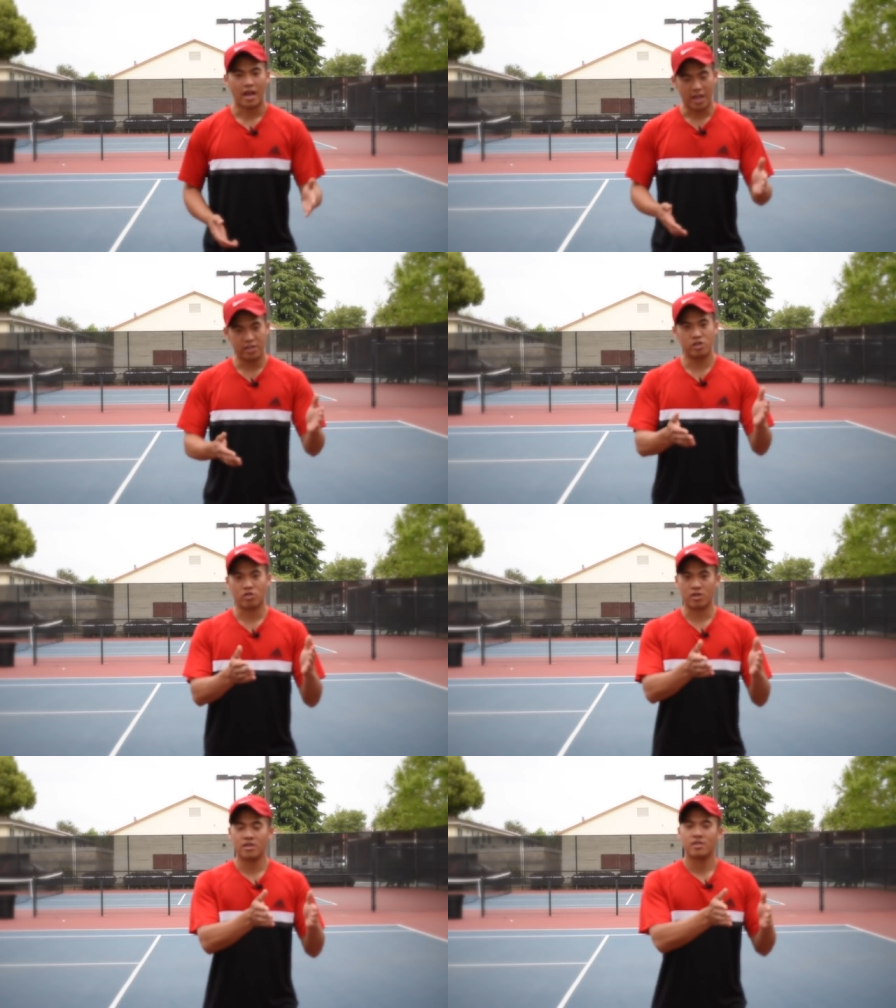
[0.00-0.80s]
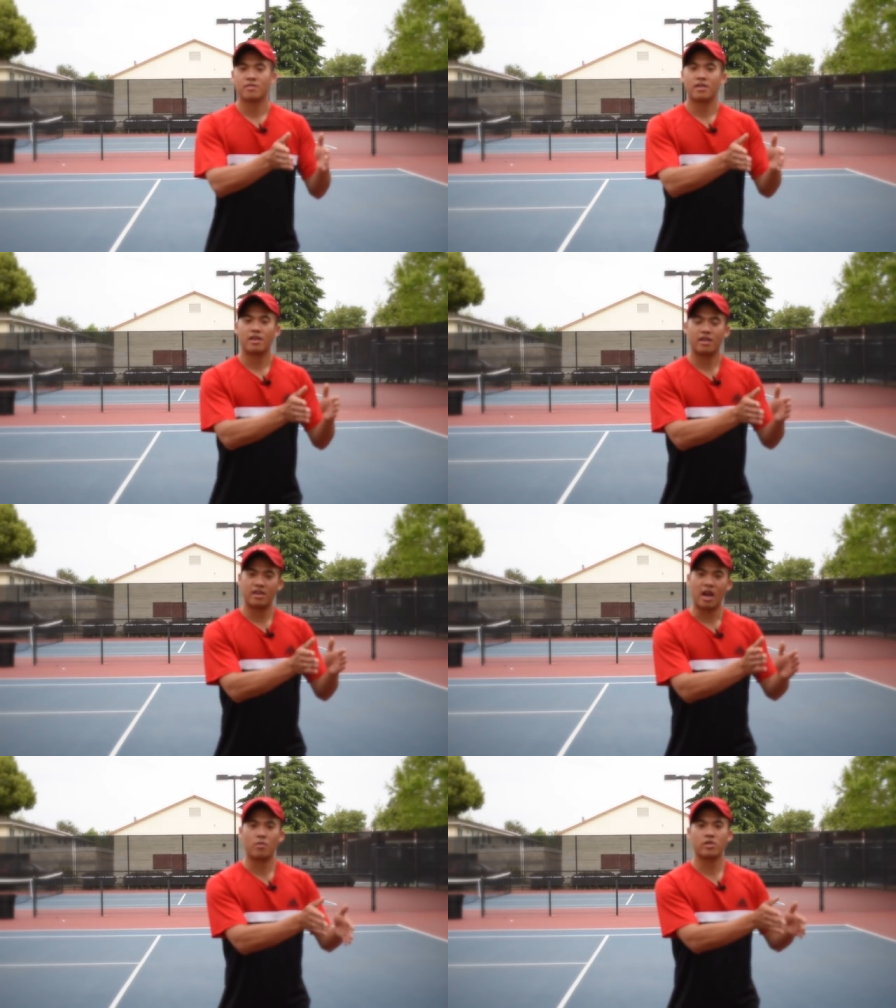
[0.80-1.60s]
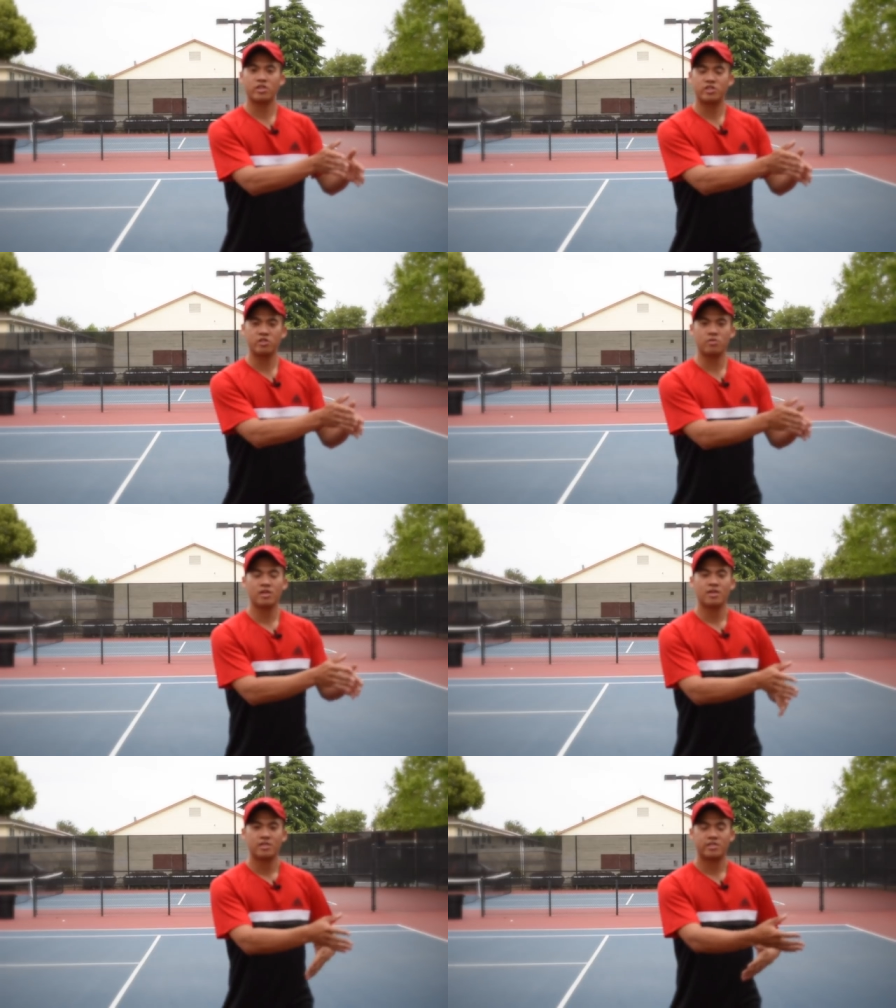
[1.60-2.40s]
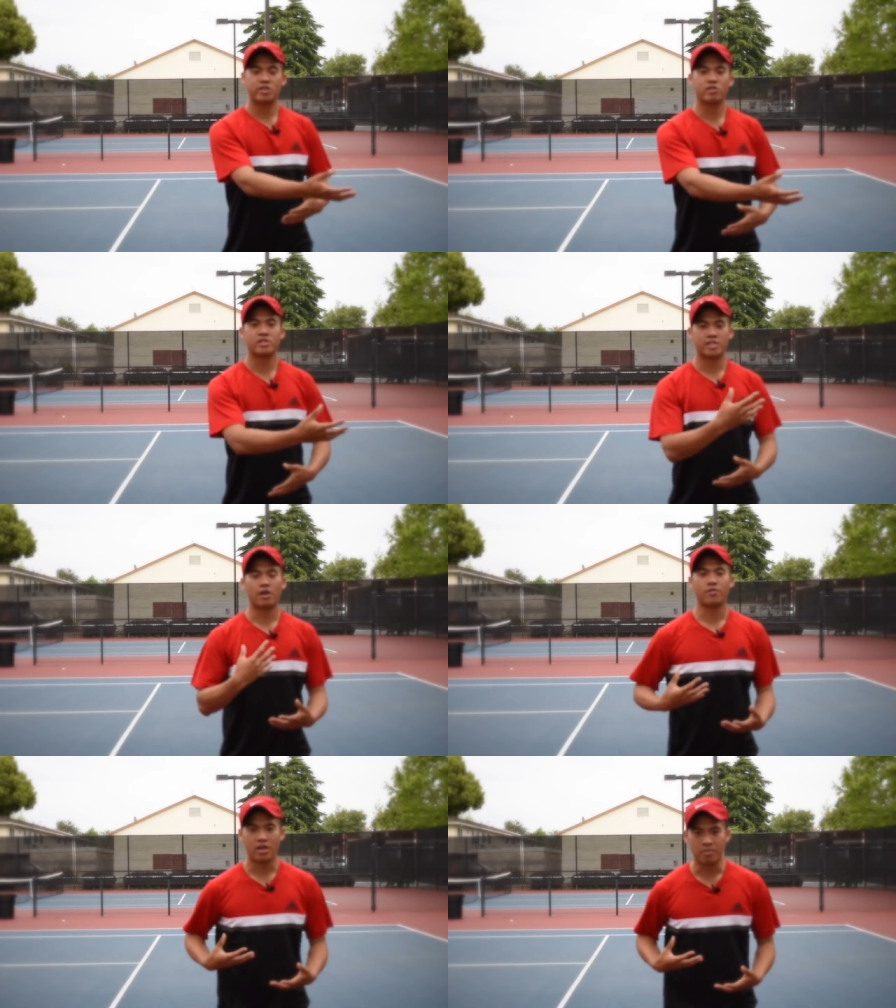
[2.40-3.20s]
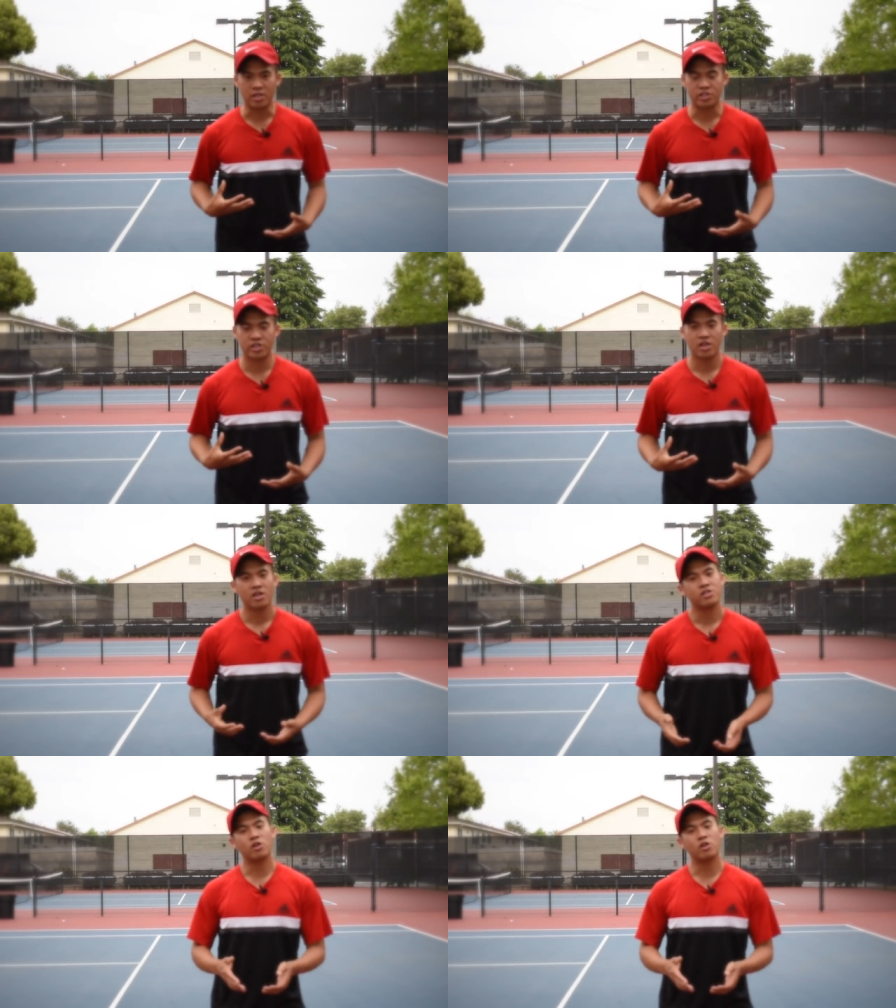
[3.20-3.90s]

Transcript: and how well you do to your self-image.